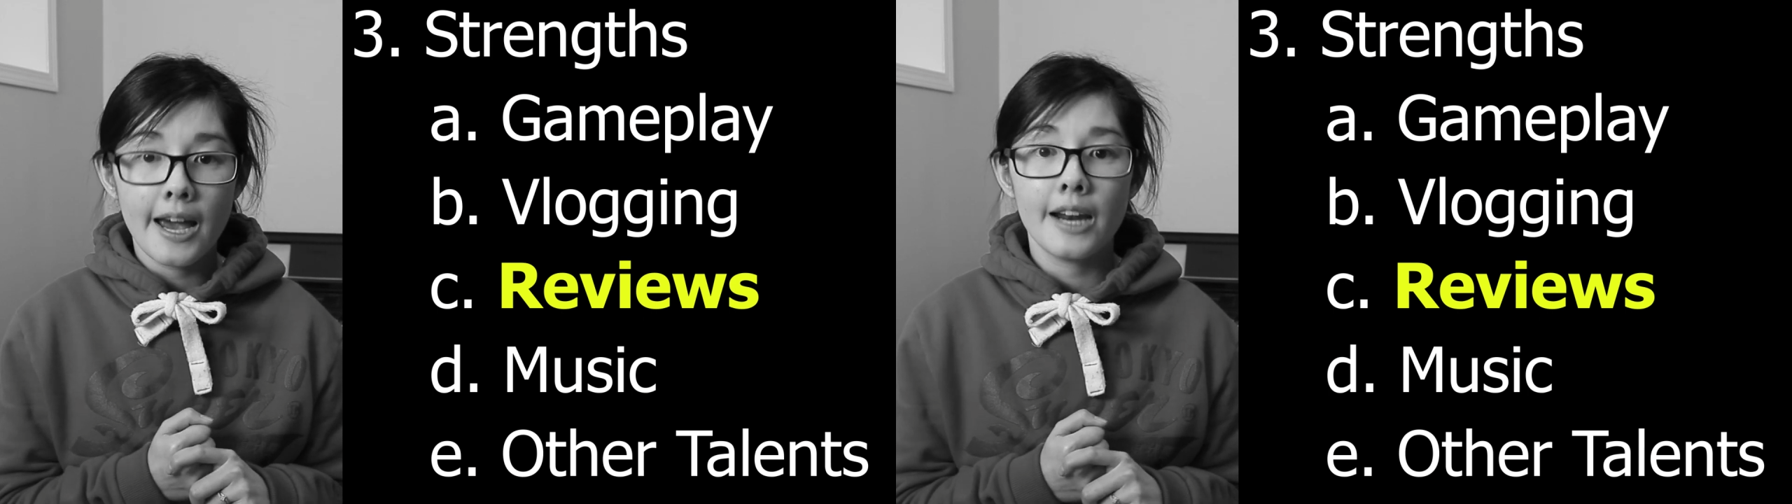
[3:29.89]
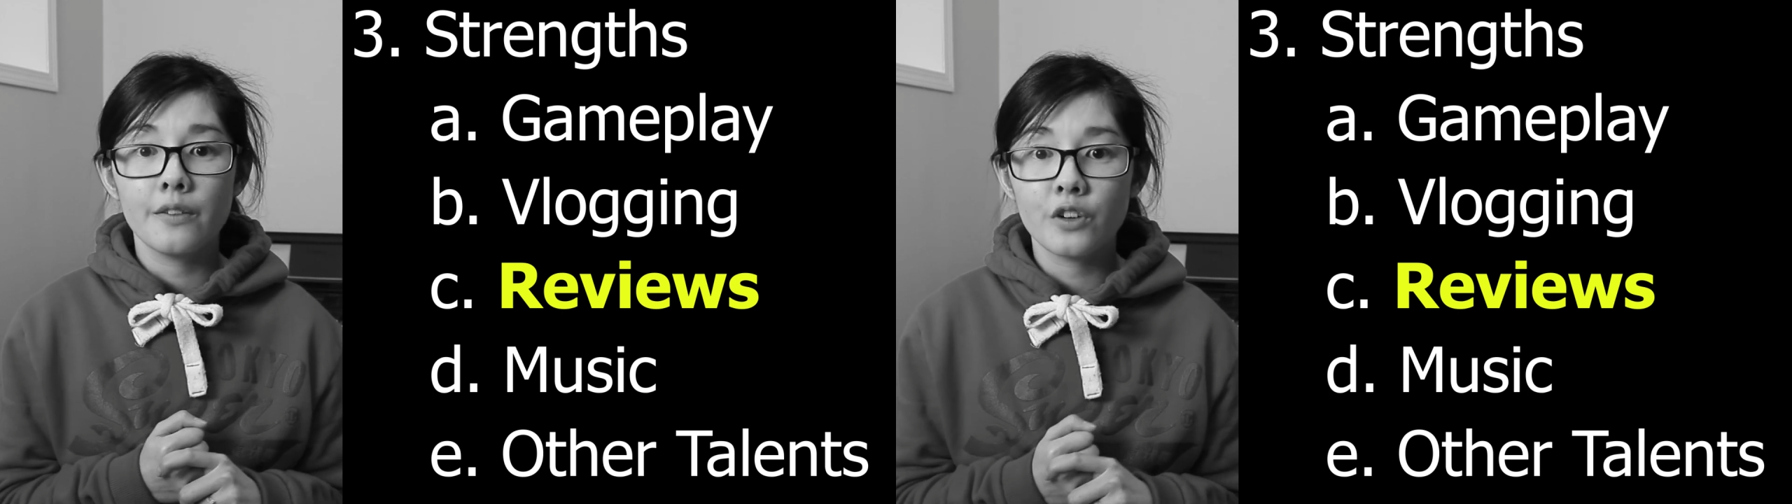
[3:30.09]

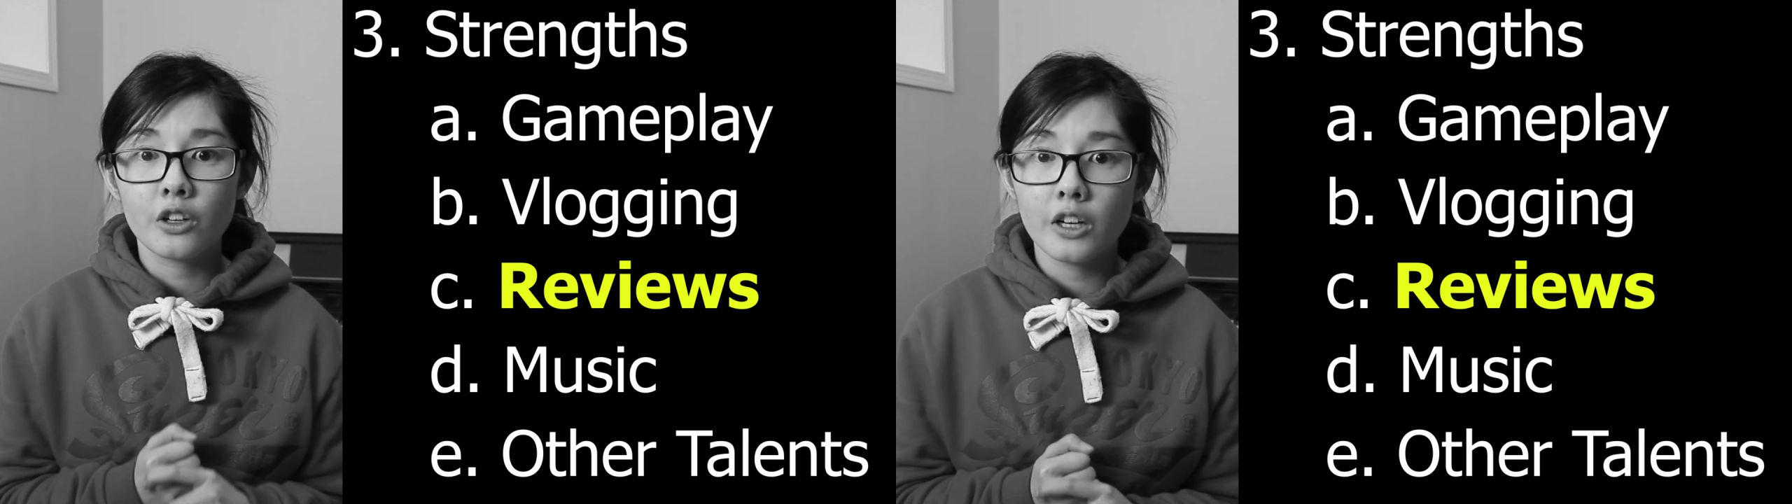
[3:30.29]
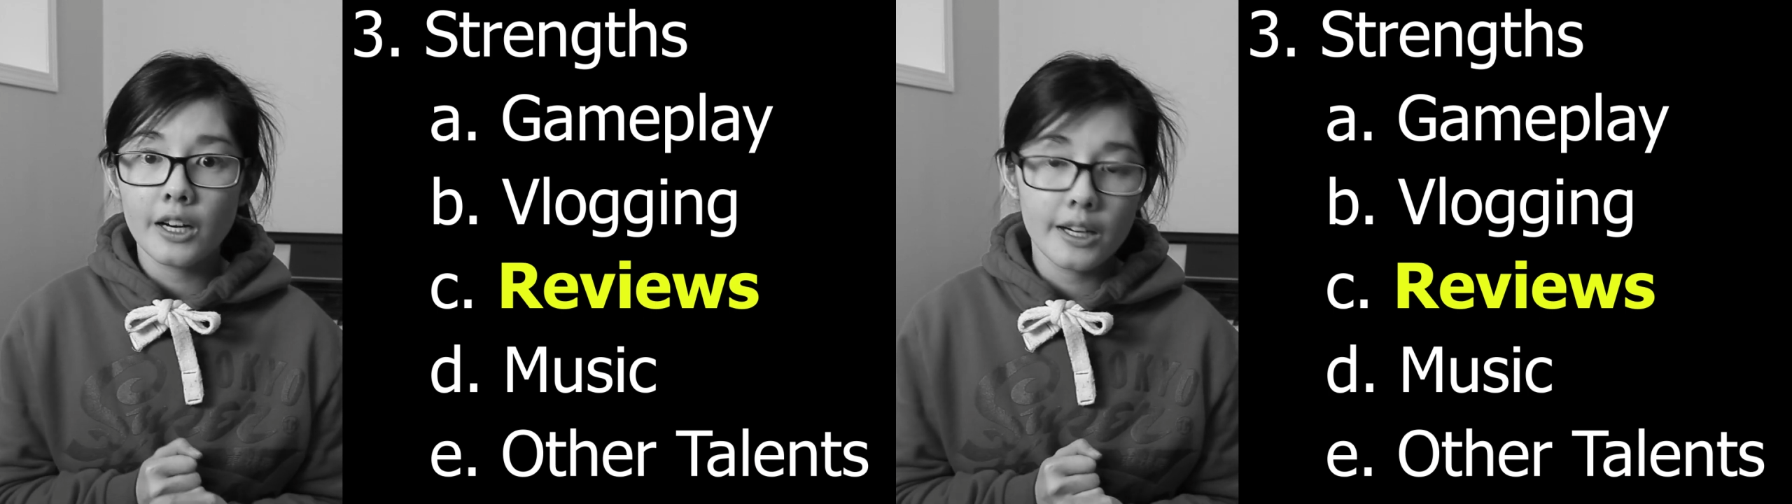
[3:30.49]
And if you're
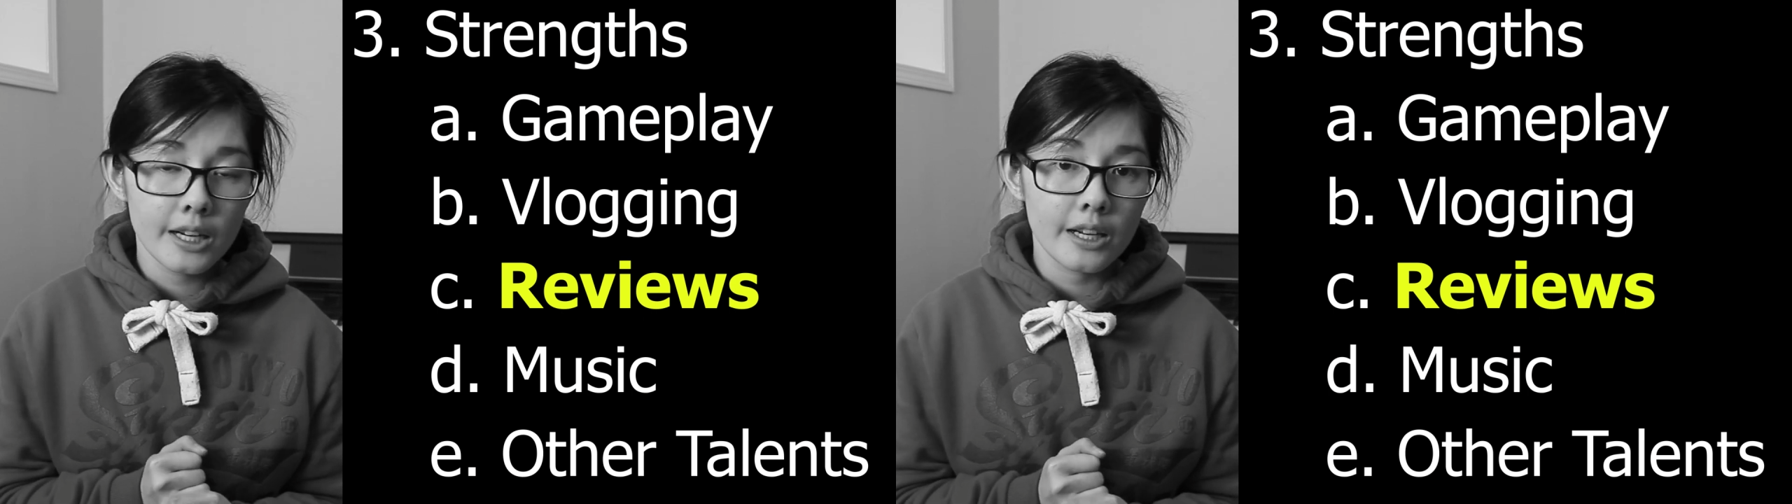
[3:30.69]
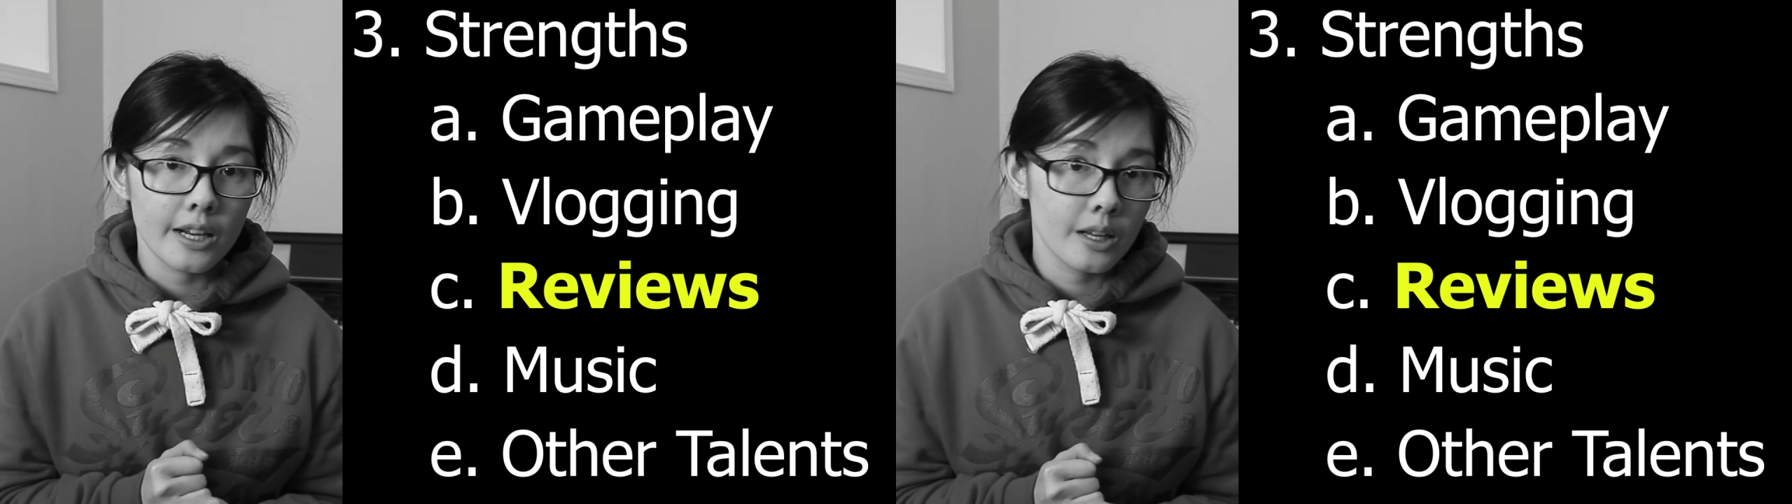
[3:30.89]
good at
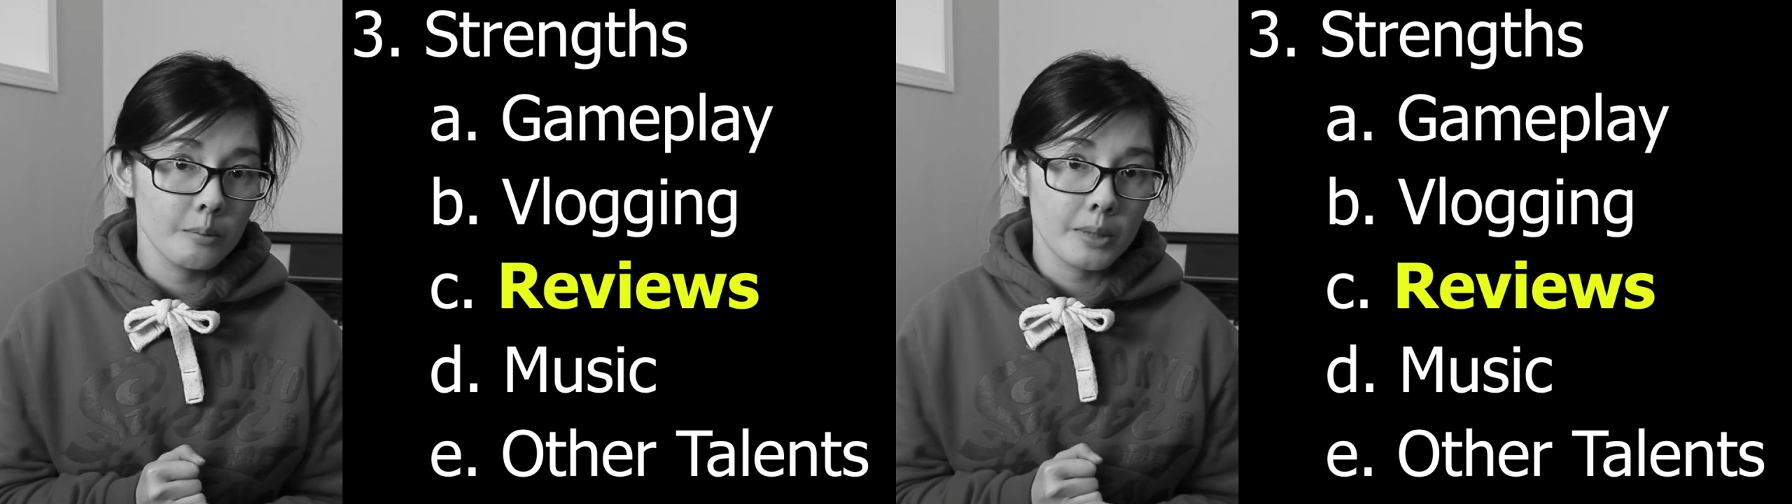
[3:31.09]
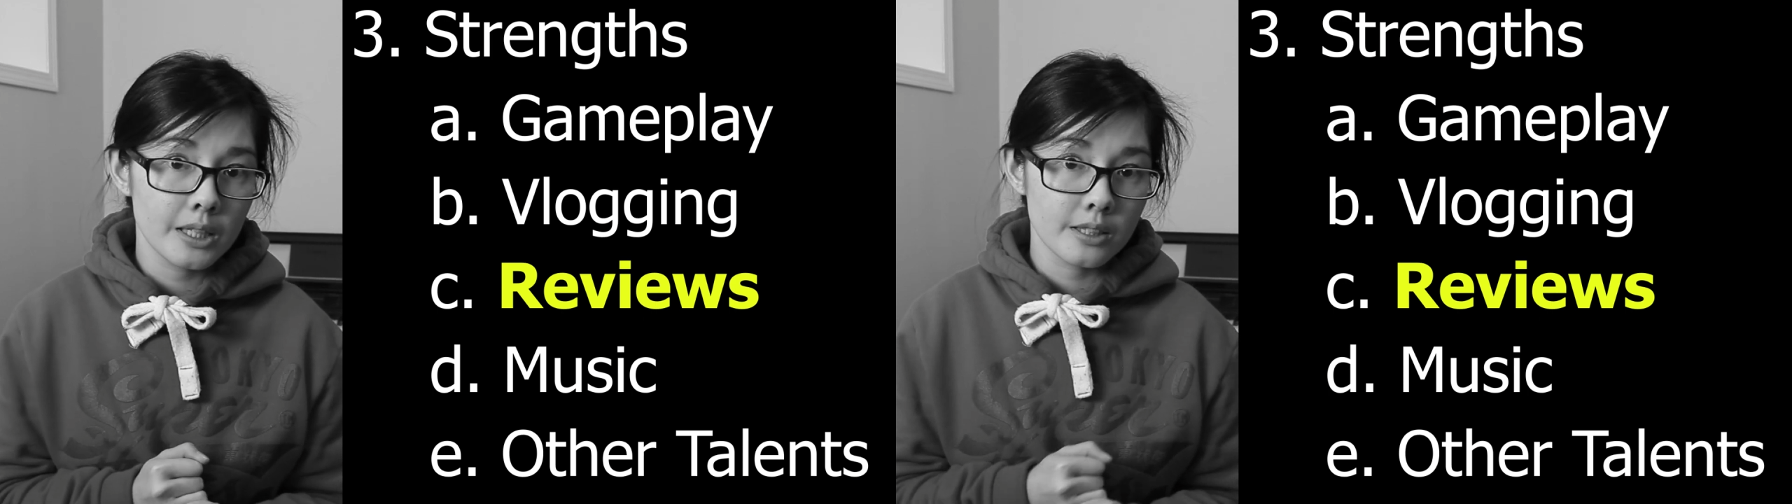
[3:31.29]
it, it
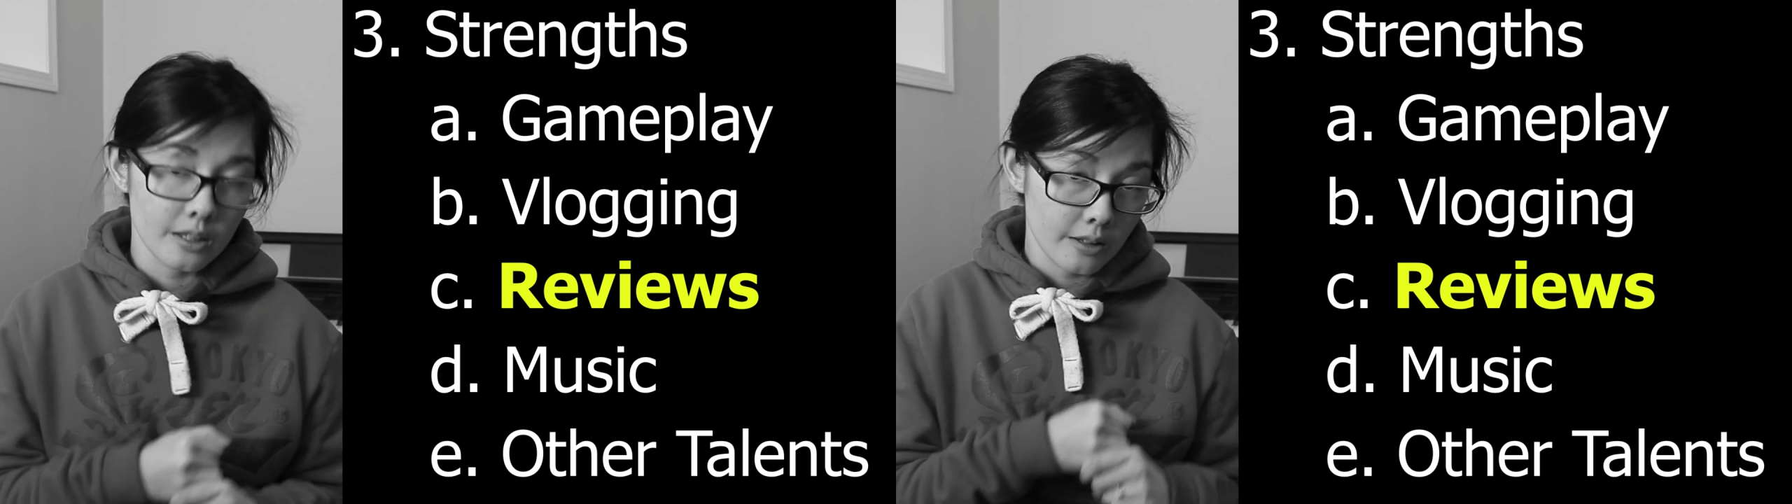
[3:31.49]
can be